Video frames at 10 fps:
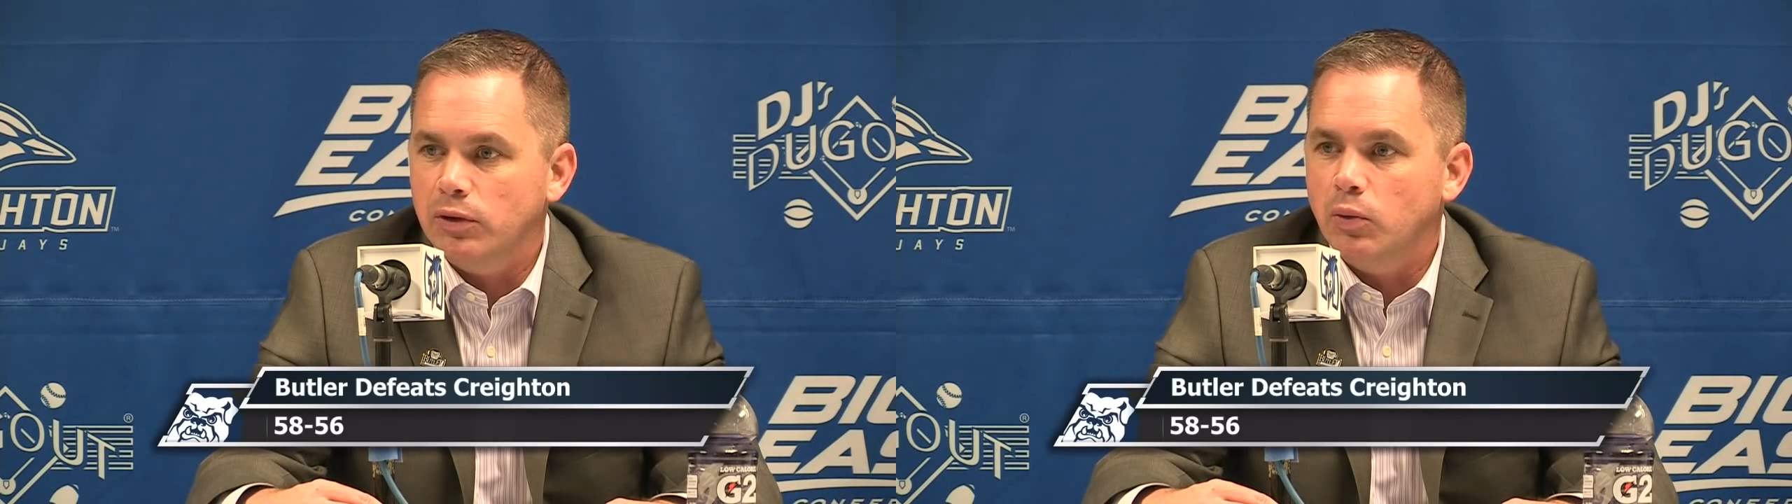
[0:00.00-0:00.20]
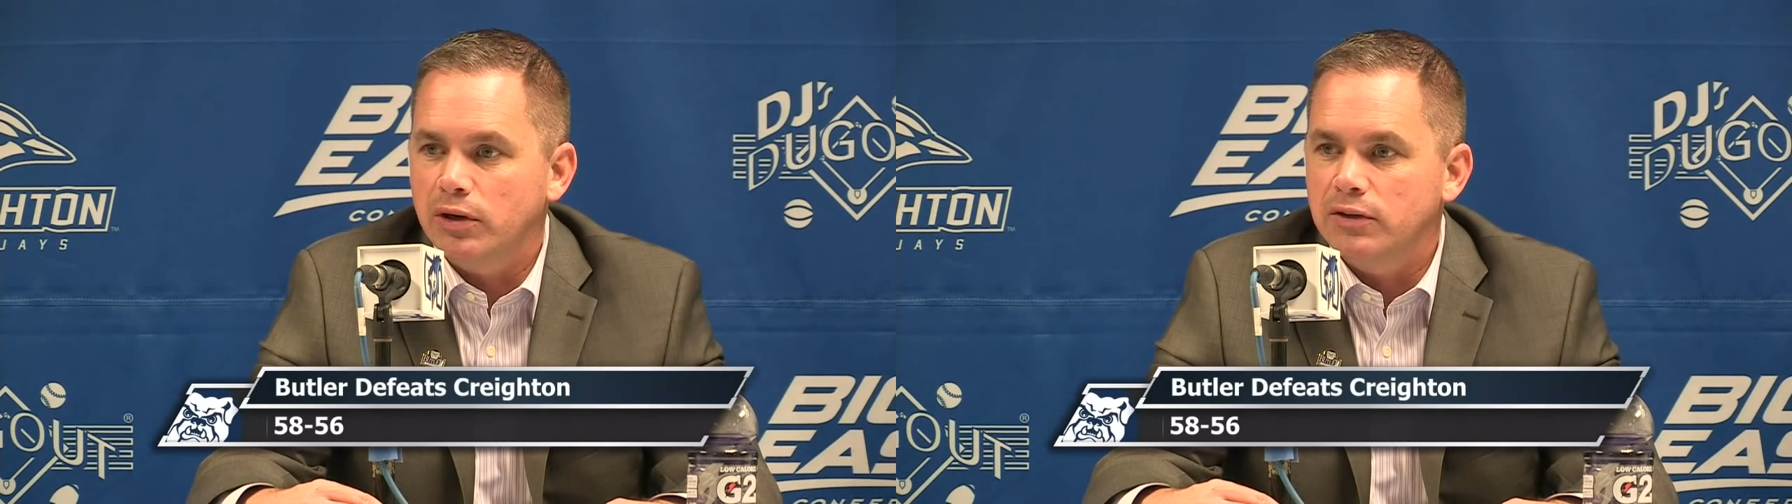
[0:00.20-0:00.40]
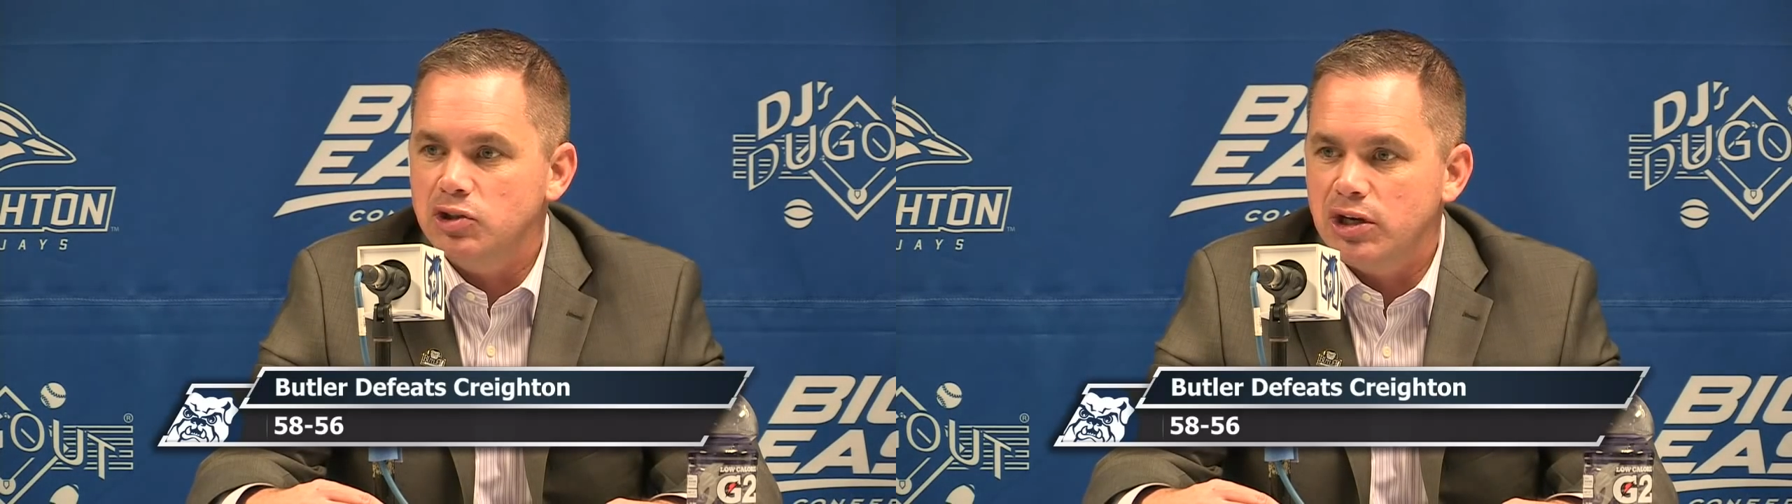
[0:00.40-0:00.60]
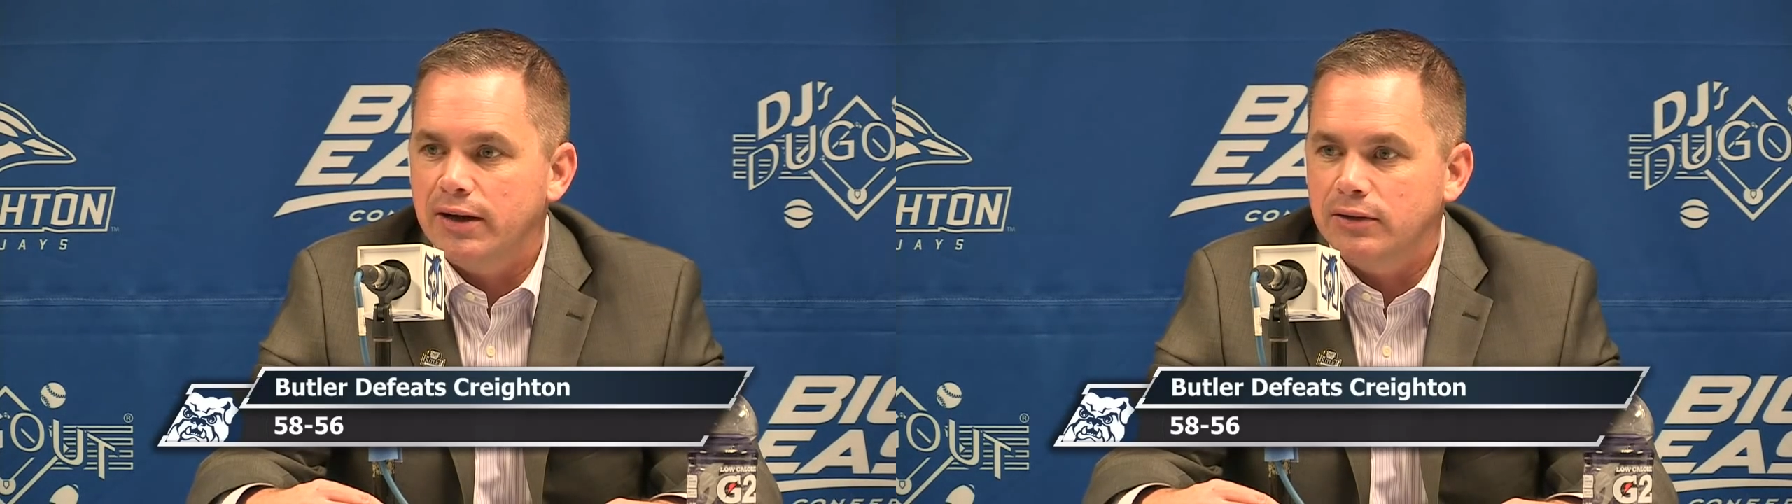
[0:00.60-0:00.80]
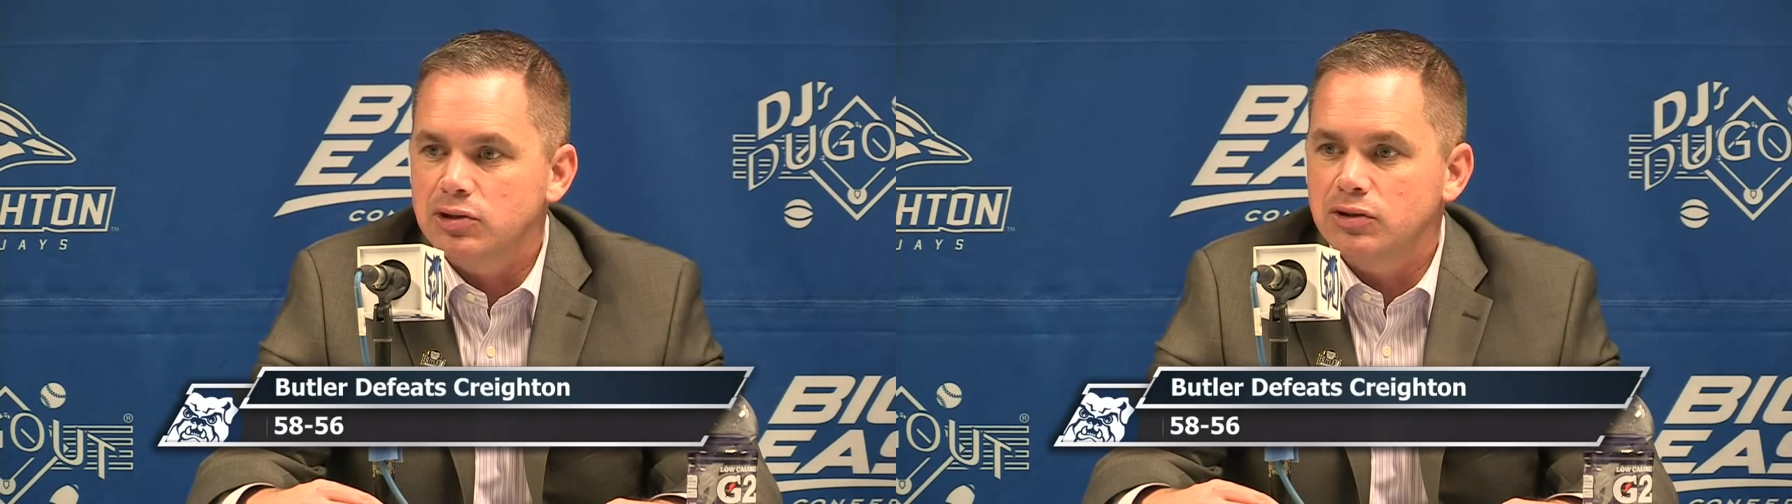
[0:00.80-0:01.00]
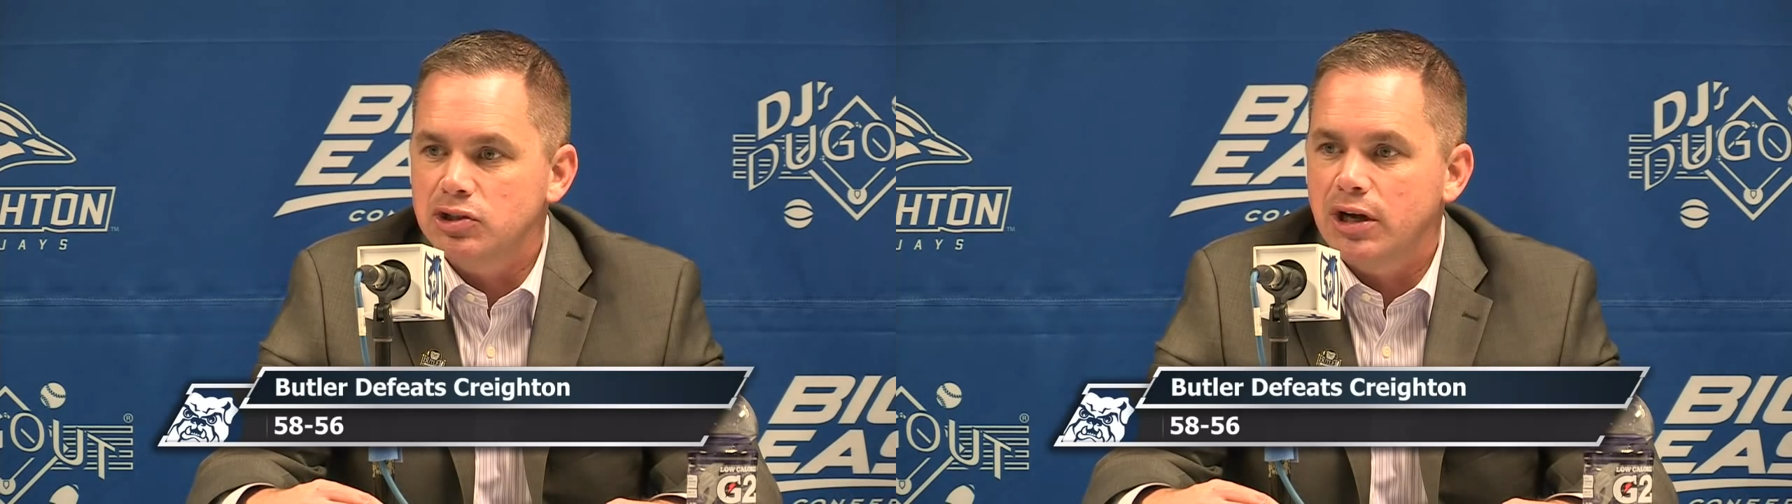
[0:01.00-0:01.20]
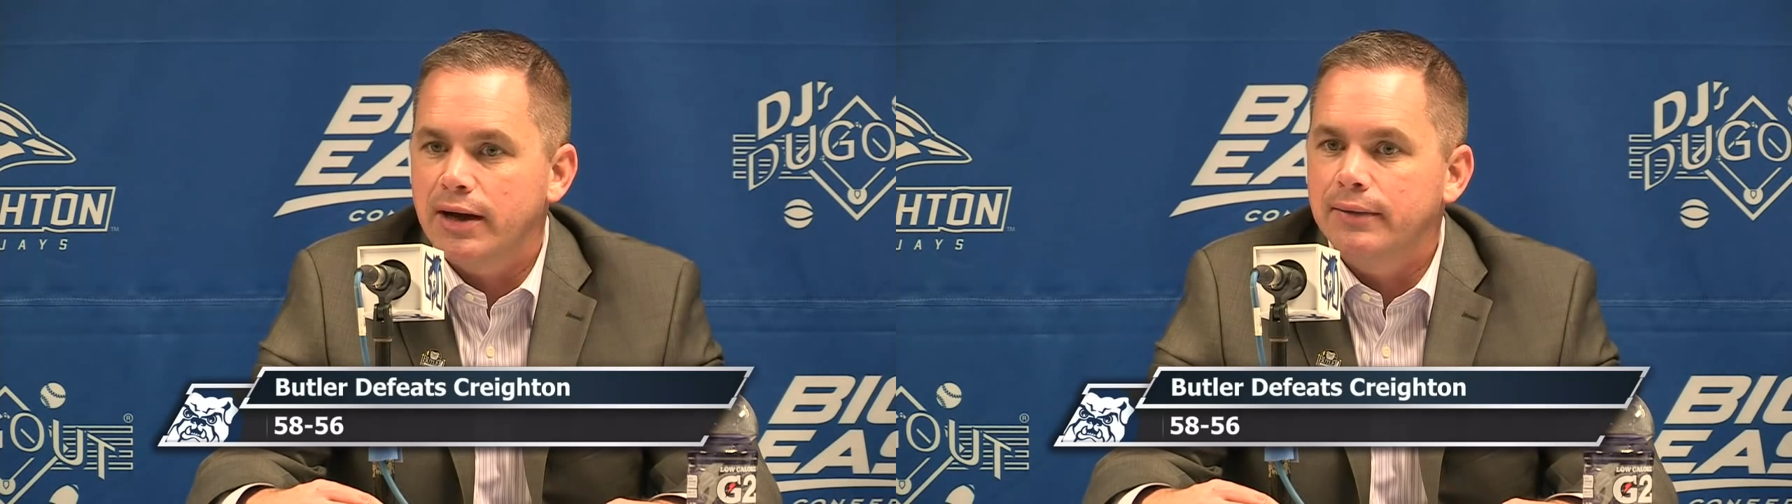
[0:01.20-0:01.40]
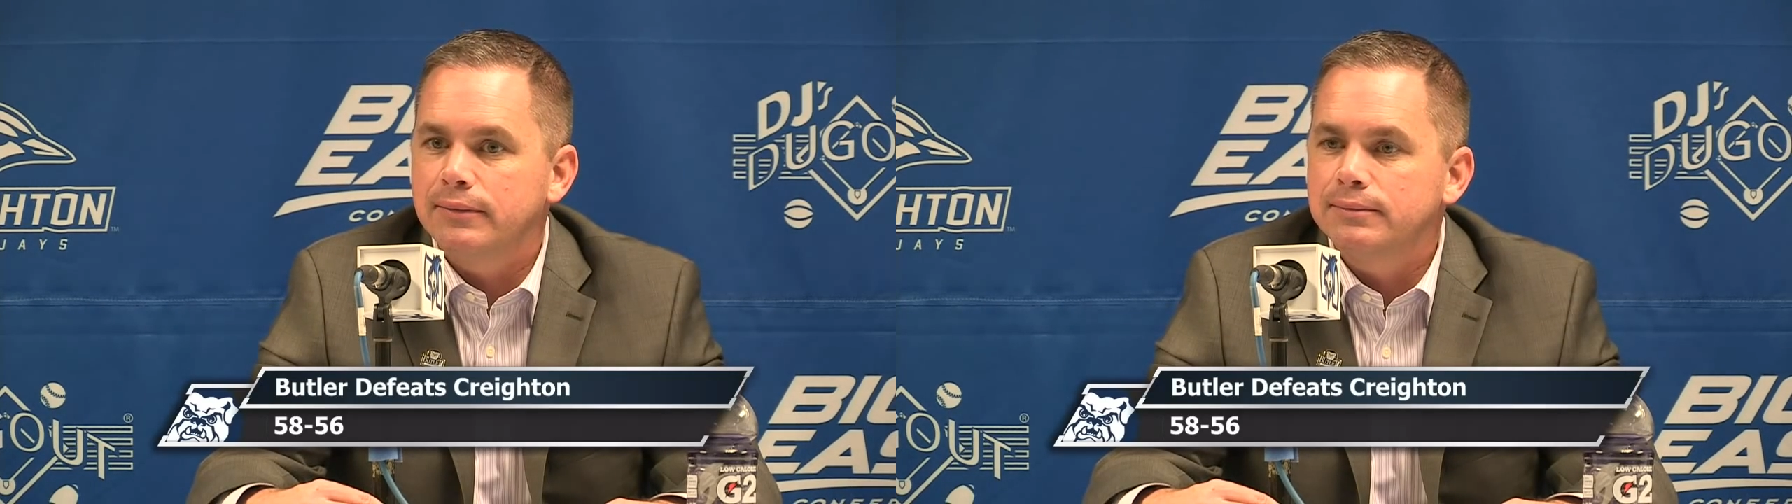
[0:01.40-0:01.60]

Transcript: We wanted to challenge the shot.